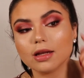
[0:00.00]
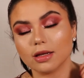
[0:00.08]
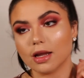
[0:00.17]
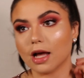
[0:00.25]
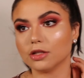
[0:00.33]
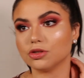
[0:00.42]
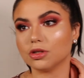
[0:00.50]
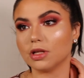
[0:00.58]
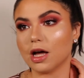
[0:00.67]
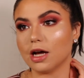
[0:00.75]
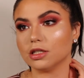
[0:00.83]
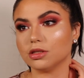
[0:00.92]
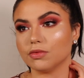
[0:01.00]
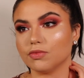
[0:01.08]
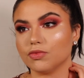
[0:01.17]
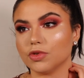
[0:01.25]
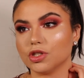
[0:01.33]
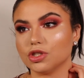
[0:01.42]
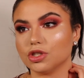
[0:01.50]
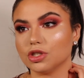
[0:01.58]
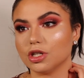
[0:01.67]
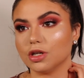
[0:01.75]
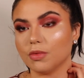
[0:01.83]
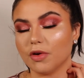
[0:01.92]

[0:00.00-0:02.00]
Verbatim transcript: natural lash for sure.